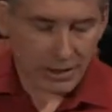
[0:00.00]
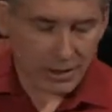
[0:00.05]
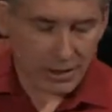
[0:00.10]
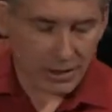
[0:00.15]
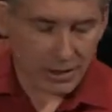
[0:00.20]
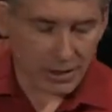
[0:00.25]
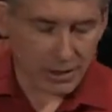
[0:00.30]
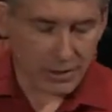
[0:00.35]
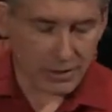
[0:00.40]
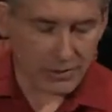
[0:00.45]

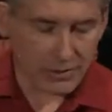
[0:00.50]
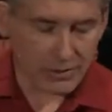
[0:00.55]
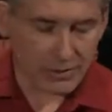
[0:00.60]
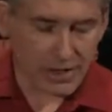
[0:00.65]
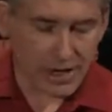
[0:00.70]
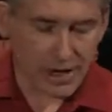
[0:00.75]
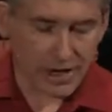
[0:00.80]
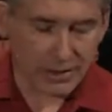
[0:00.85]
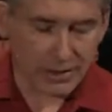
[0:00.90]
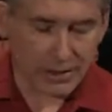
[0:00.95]
You know, he was
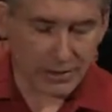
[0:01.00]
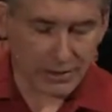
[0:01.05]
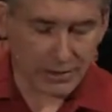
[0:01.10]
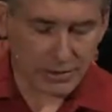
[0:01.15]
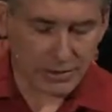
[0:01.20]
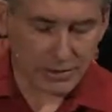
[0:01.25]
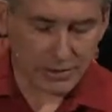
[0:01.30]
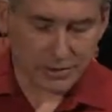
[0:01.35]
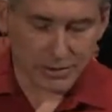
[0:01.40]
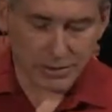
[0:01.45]

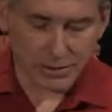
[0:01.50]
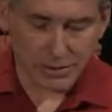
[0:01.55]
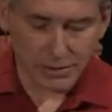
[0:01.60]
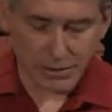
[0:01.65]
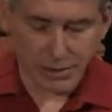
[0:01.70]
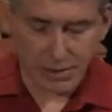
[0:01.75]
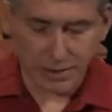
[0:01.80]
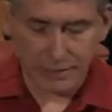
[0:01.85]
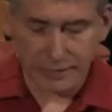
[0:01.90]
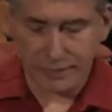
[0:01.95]
diagnosed to
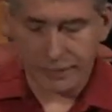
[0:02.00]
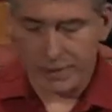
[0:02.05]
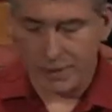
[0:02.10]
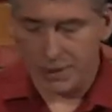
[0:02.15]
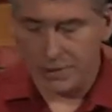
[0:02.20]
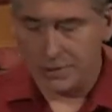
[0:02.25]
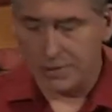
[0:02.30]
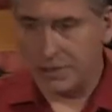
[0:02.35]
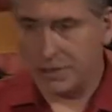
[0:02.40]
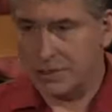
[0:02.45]
live
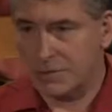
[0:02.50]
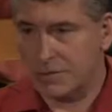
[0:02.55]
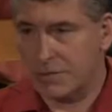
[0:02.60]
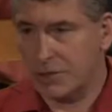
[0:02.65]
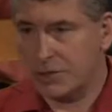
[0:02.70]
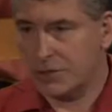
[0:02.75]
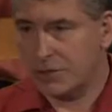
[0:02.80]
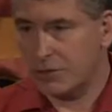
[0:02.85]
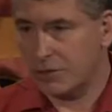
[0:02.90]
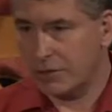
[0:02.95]
uh, six
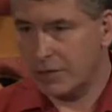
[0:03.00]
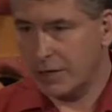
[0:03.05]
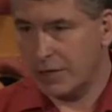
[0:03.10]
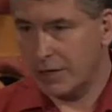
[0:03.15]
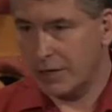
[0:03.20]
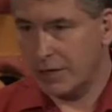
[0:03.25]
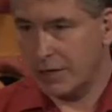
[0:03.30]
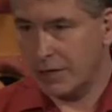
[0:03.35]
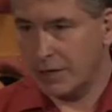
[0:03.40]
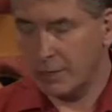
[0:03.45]
months to a
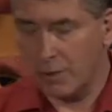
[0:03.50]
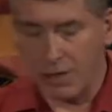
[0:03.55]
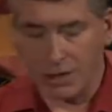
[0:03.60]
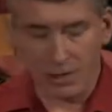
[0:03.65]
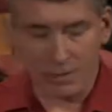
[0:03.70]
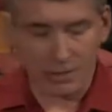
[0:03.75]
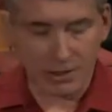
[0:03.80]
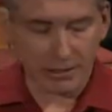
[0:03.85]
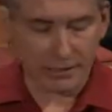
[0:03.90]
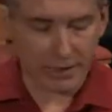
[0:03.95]
year. He wound
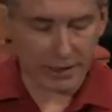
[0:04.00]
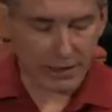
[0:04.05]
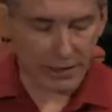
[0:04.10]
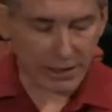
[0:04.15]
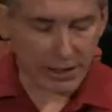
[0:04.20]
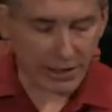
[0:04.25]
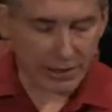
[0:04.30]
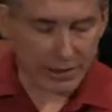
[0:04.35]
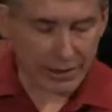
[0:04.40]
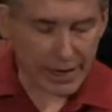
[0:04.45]
up living a
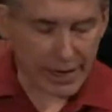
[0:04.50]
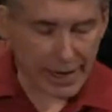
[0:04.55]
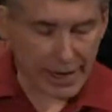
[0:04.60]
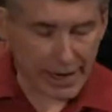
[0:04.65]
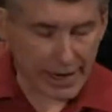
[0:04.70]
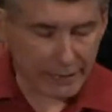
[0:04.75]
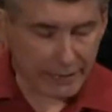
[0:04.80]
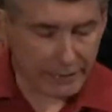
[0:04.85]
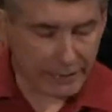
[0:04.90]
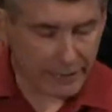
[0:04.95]
year and a
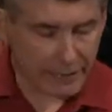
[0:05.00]
half.